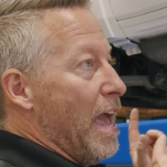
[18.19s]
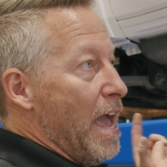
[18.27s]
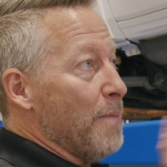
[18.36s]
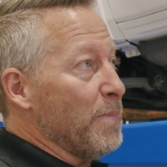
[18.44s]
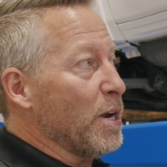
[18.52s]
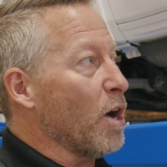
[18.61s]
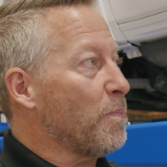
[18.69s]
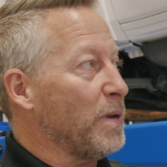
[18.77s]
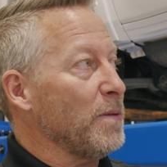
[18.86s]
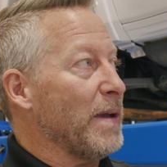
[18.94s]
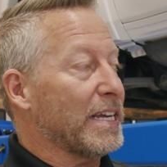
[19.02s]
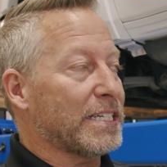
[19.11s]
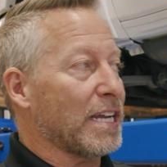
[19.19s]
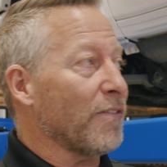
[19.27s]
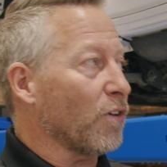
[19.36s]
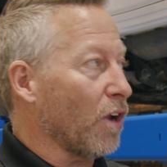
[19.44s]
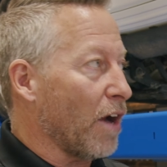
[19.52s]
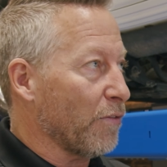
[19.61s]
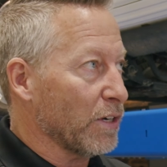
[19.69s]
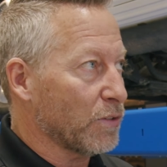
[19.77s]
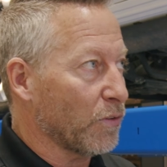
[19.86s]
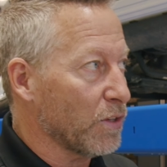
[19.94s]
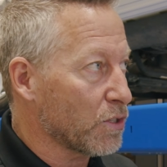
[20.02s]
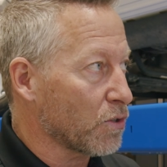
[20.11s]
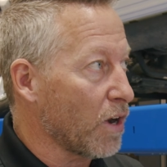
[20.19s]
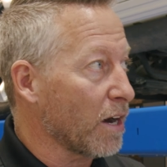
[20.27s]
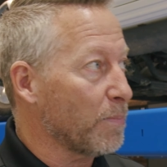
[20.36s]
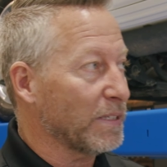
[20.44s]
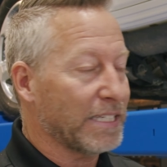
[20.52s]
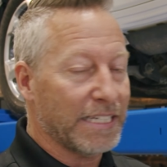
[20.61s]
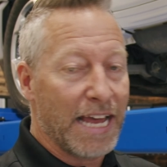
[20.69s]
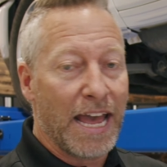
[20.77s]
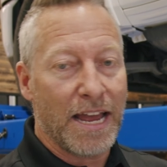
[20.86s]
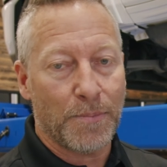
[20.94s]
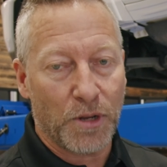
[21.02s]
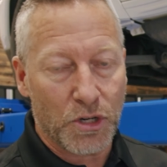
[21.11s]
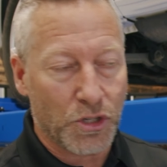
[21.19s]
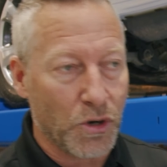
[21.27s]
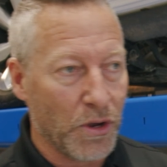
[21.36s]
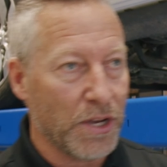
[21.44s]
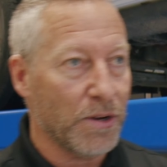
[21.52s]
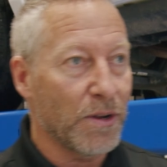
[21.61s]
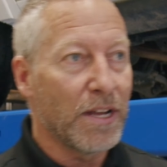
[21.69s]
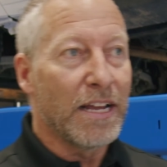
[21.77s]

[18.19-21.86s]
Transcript: MBRP makes several offerings for this truck, but today I'm going to show you